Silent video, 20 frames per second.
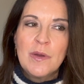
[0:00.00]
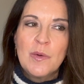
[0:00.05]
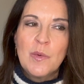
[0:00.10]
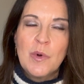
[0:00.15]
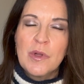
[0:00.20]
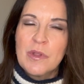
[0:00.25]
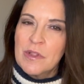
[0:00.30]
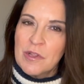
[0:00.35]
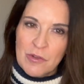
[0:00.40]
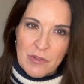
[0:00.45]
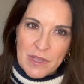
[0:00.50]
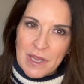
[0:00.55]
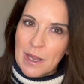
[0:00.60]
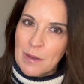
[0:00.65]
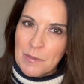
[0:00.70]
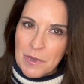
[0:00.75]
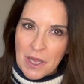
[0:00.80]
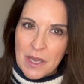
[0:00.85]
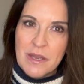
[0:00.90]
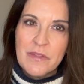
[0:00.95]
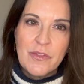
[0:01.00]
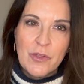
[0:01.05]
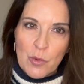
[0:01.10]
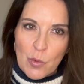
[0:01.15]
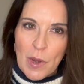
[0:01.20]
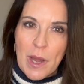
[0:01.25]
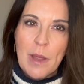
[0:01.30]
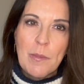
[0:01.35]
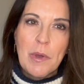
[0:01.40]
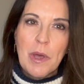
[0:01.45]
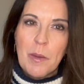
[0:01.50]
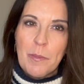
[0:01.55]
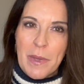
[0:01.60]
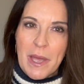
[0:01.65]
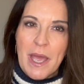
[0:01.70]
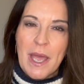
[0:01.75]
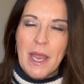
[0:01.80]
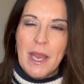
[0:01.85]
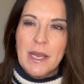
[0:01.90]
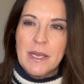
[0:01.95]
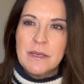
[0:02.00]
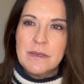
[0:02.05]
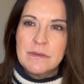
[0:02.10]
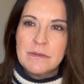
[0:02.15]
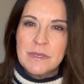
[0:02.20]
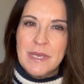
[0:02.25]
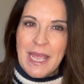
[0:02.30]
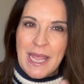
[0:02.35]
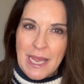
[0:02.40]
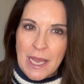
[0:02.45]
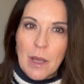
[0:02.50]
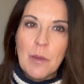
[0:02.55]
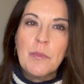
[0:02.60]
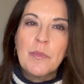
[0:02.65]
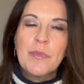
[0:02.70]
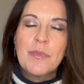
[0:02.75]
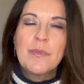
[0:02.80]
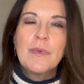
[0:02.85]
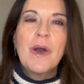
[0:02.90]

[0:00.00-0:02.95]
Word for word: Well, clearly I'm not in the grandma bag camp.